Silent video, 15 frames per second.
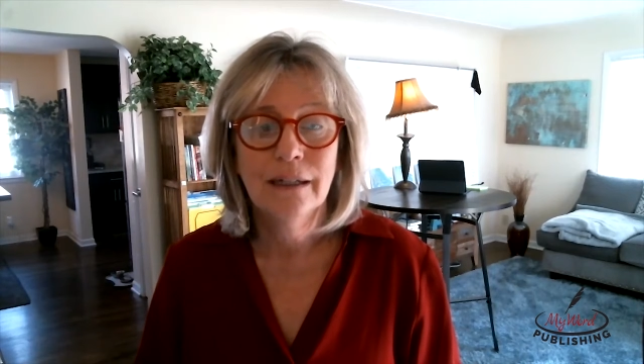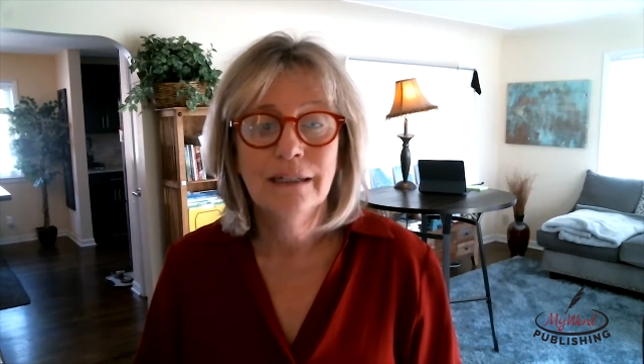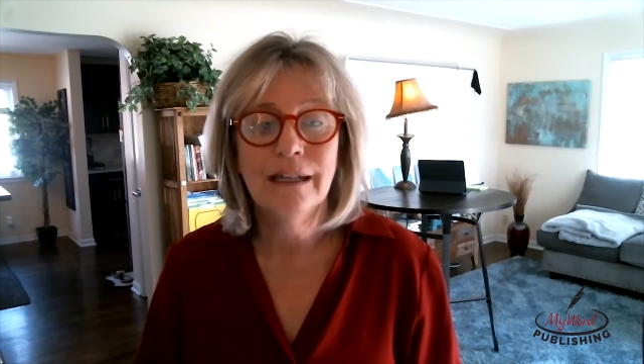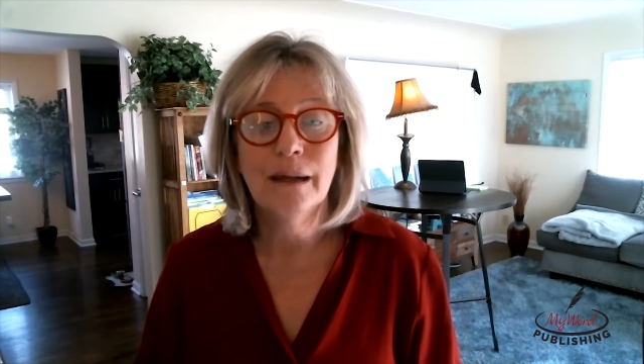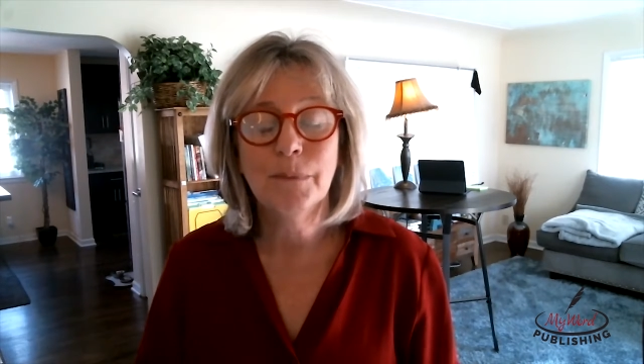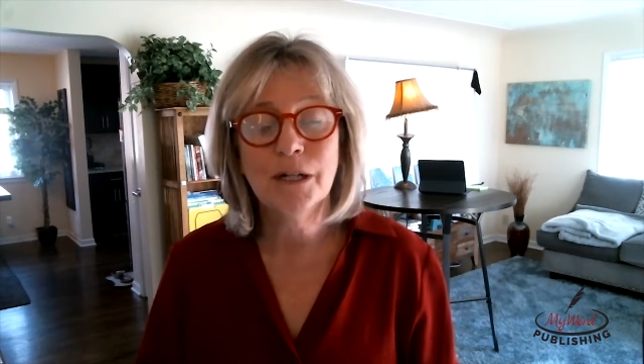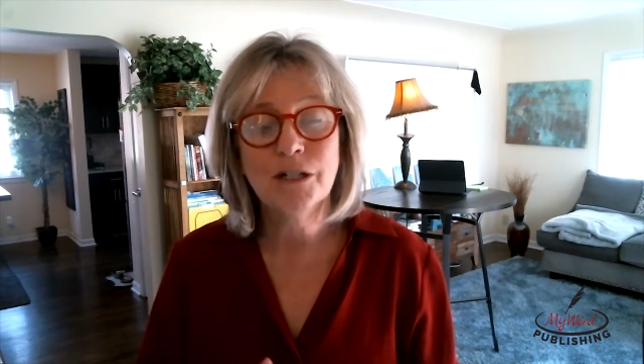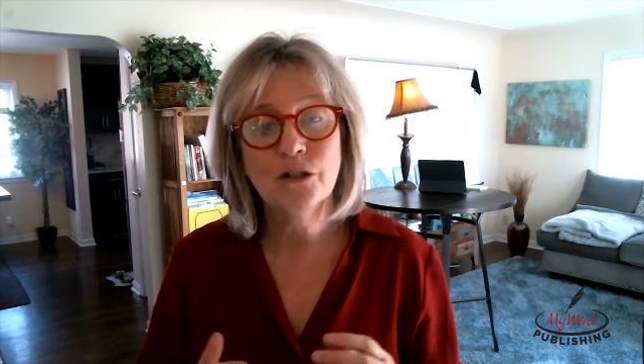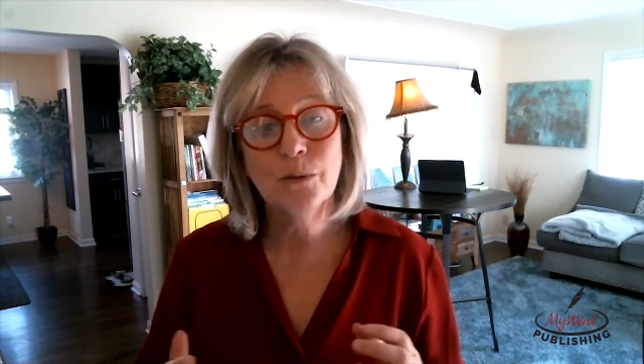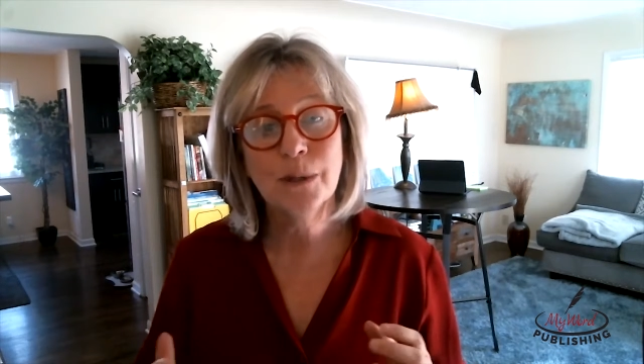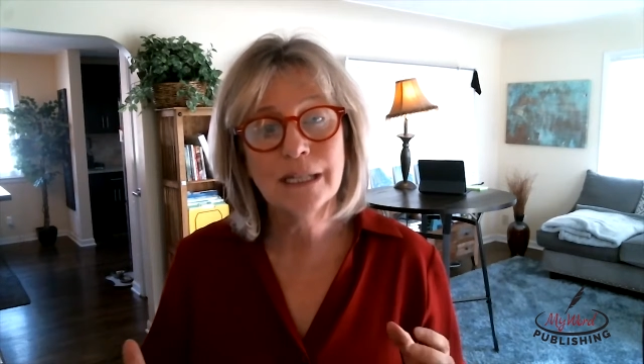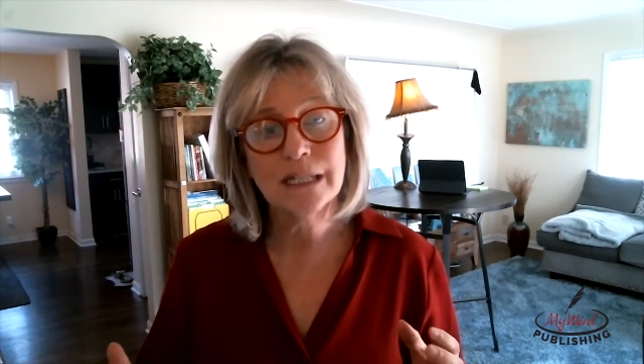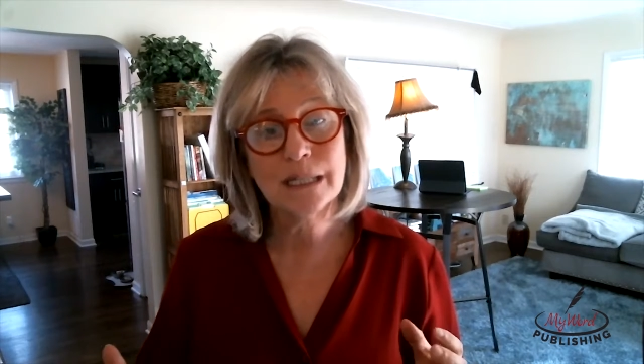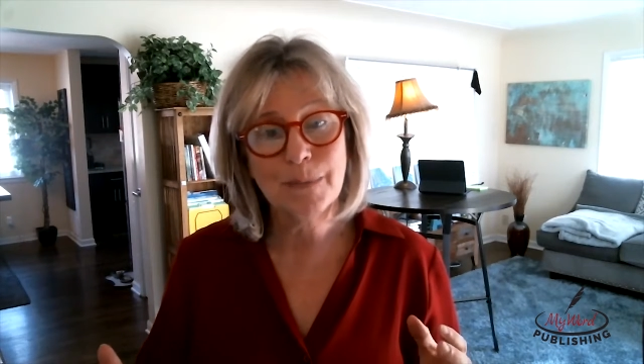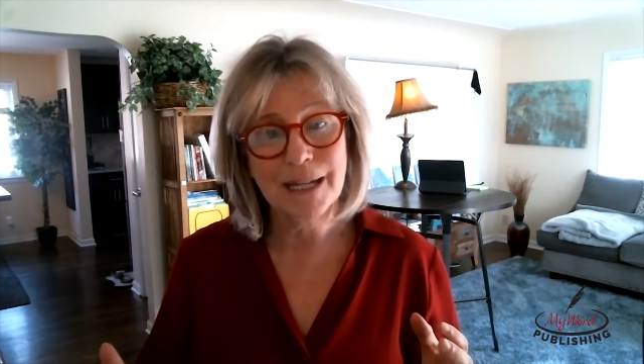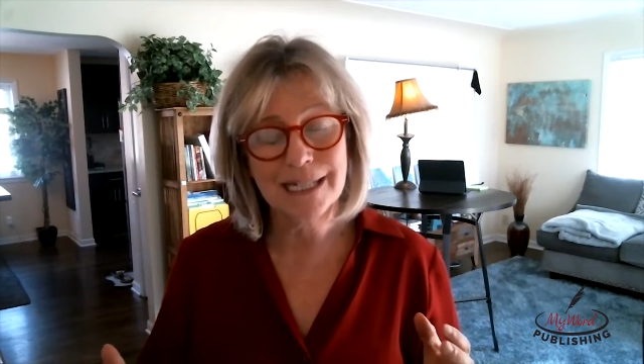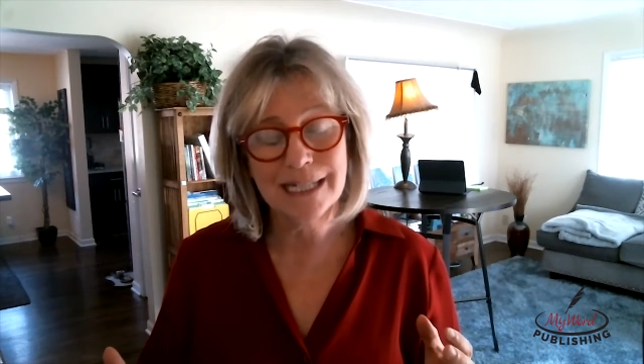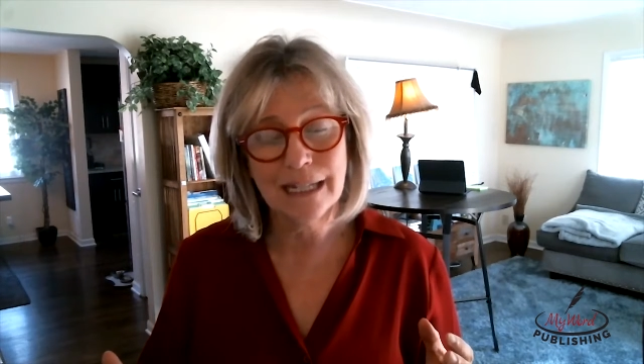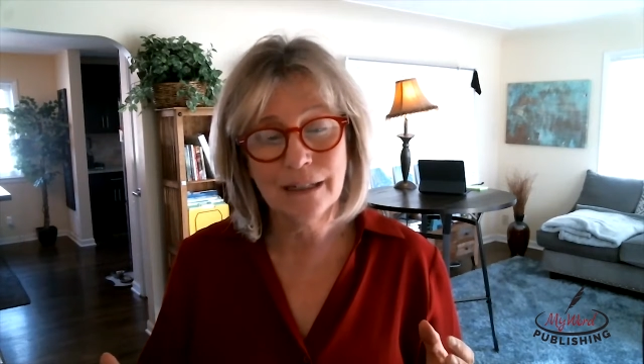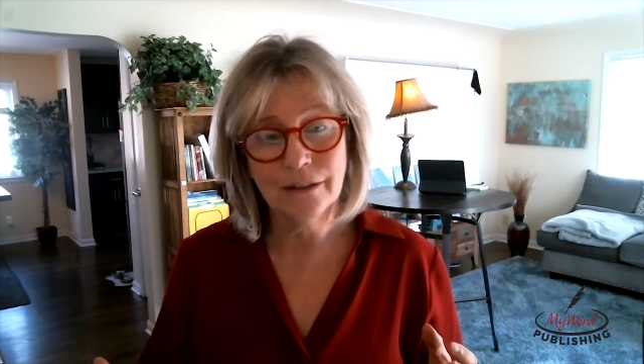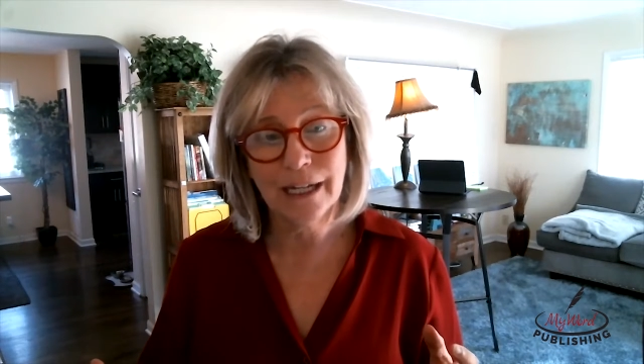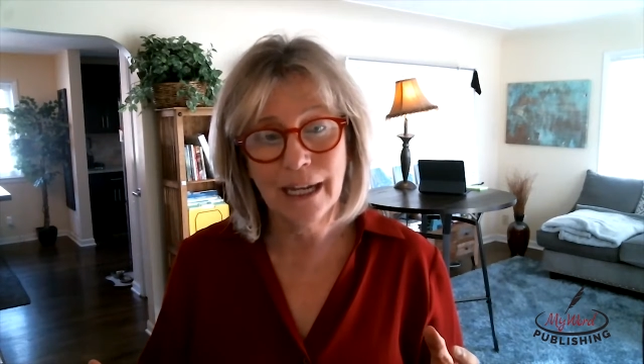Yet by doing this
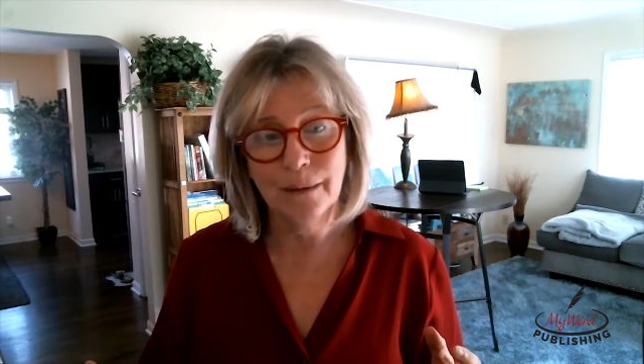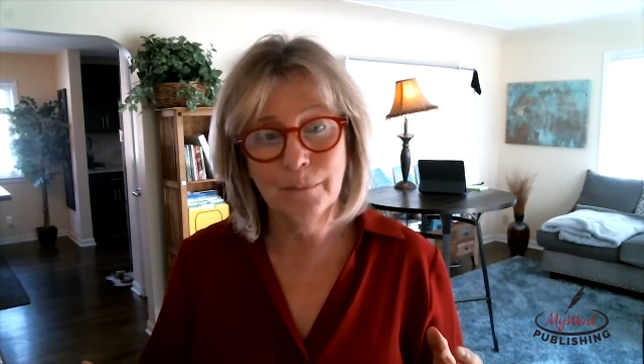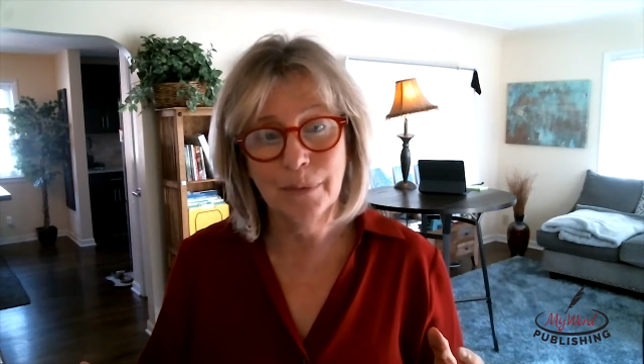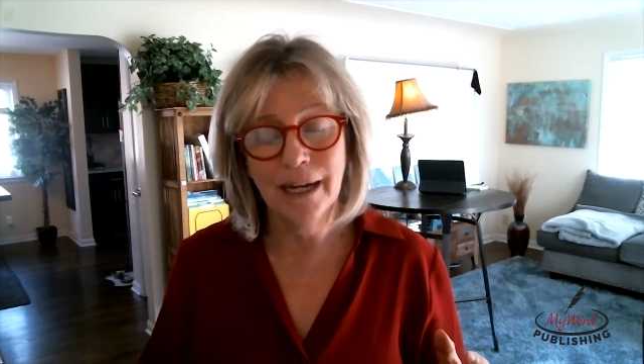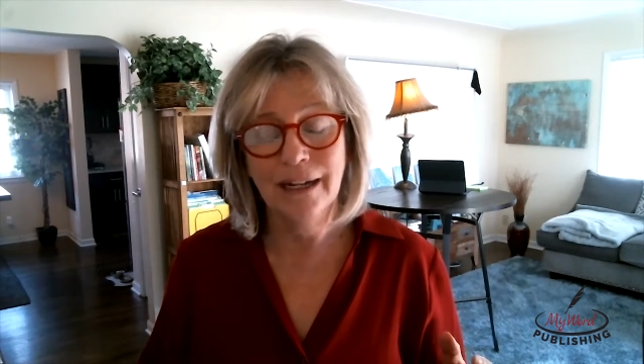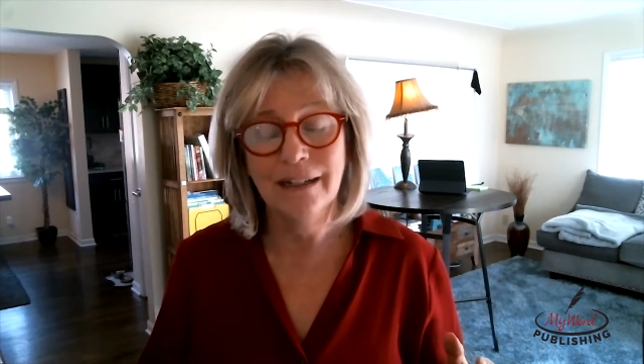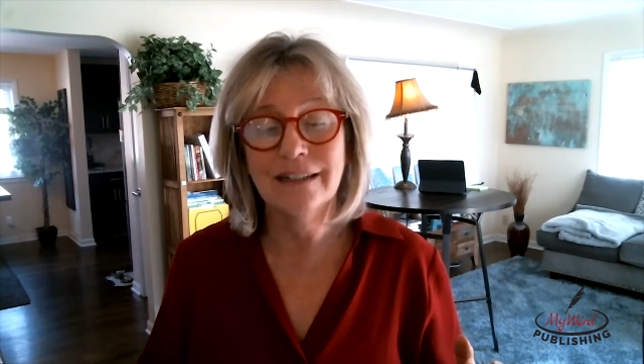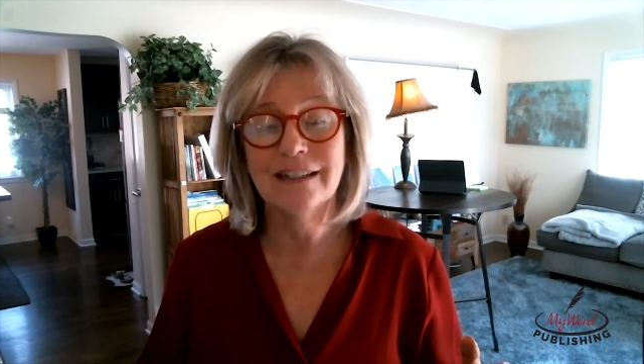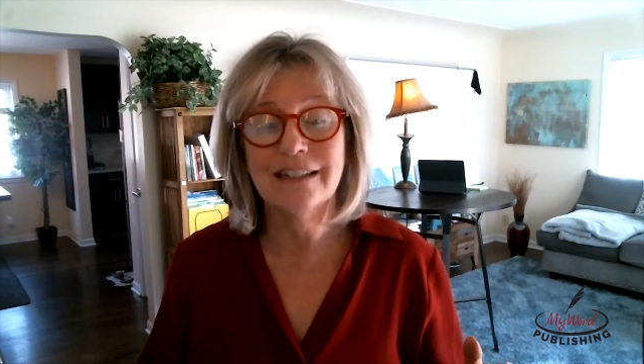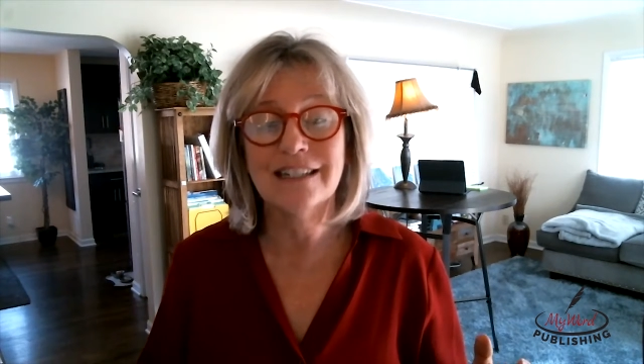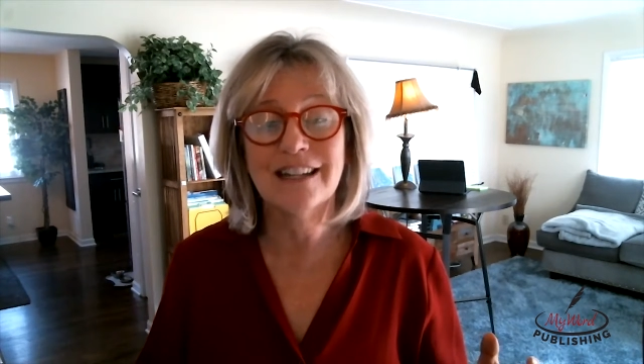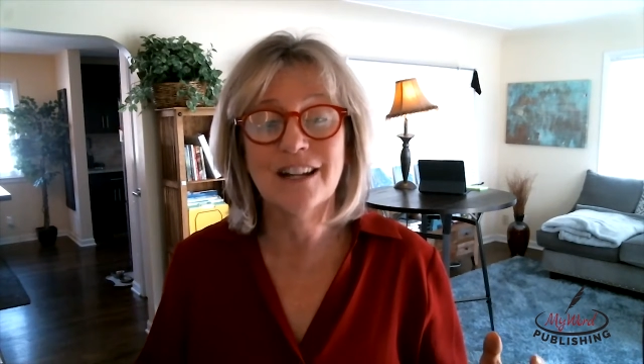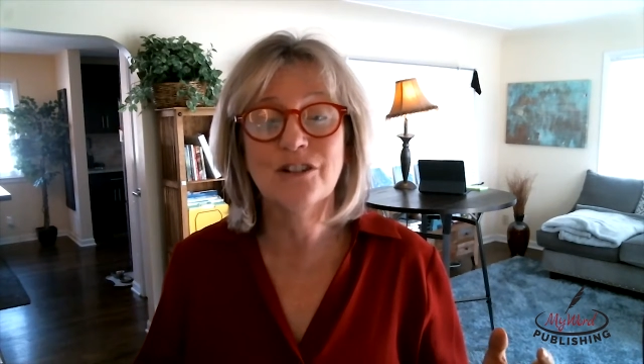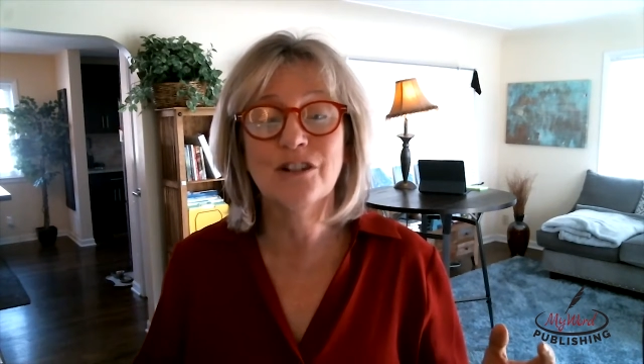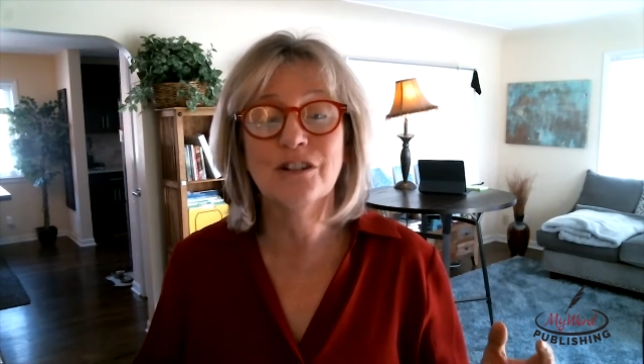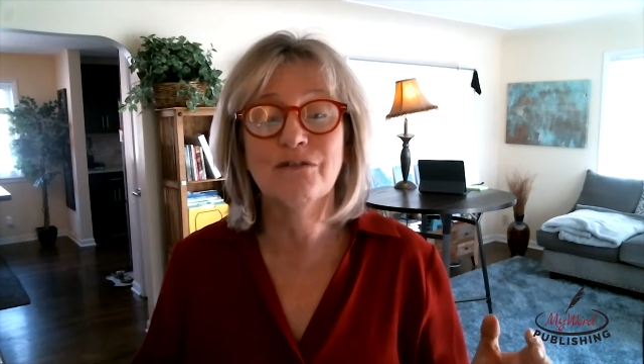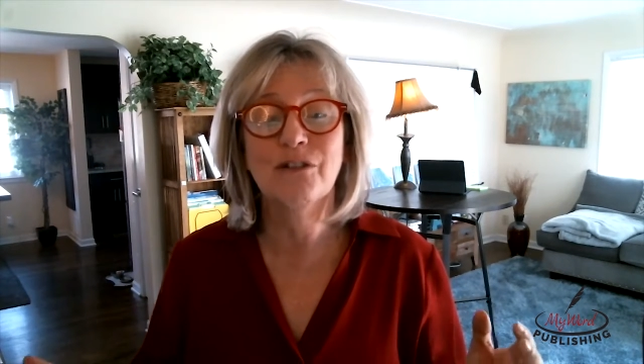bestseller campaign and essentially